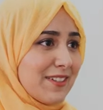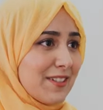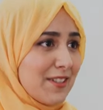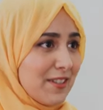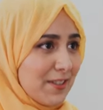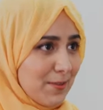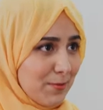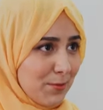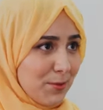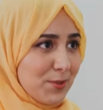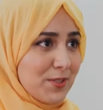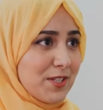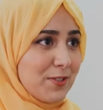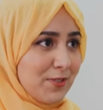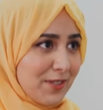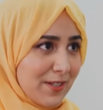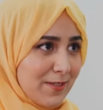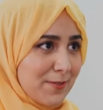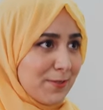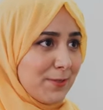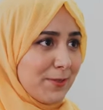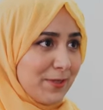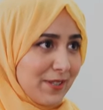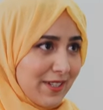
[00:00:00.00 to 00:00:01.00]
more
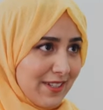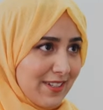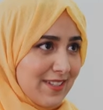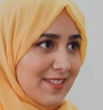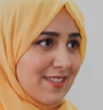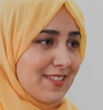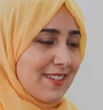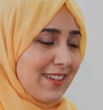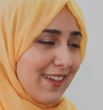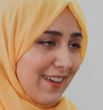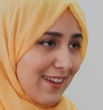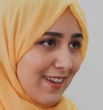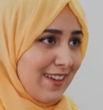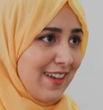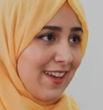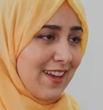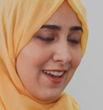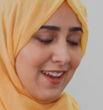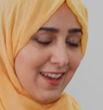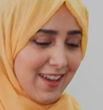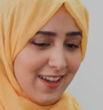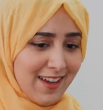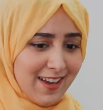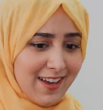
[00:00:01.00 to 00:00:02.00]
stressful it
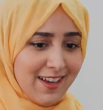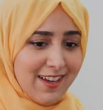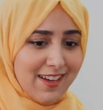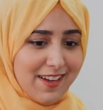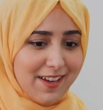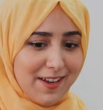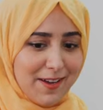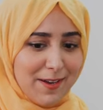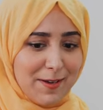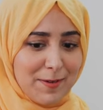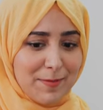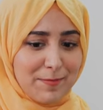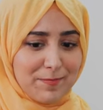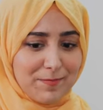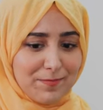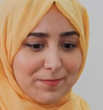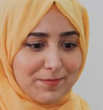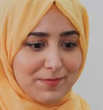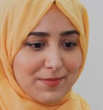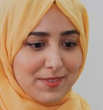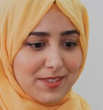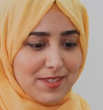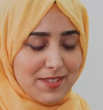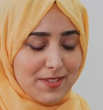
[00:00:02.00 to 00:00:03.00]

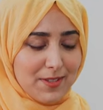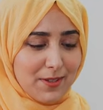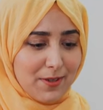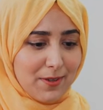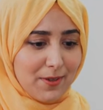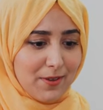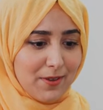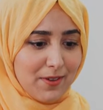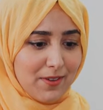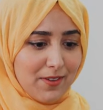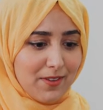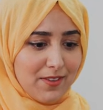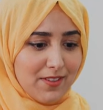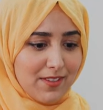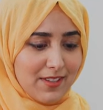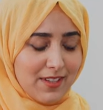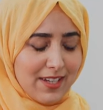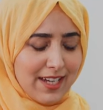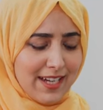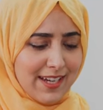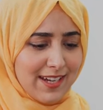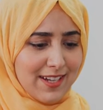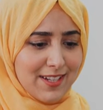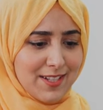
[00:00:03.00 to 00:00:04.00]
is. So
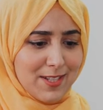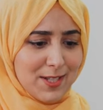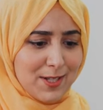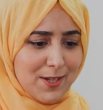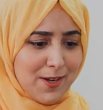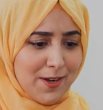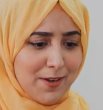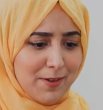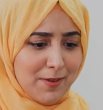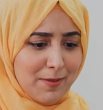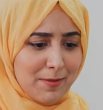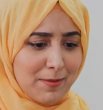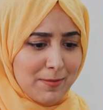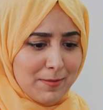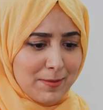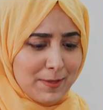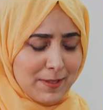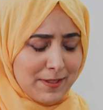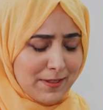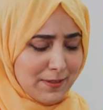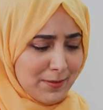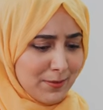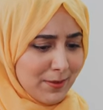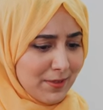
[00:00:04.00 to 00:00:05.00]
I actually can't
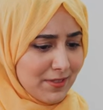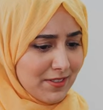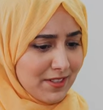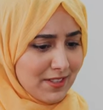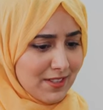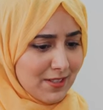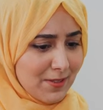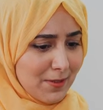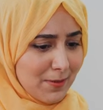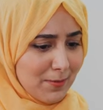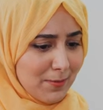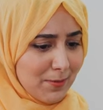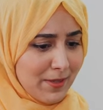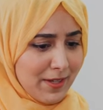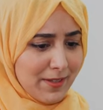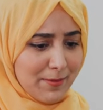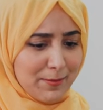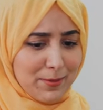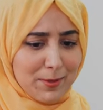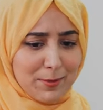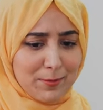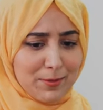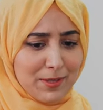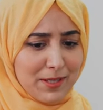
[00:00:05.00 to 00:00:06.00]
remember what the top, I
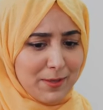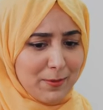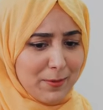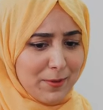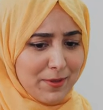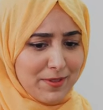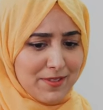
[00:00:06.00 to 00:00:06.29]
actually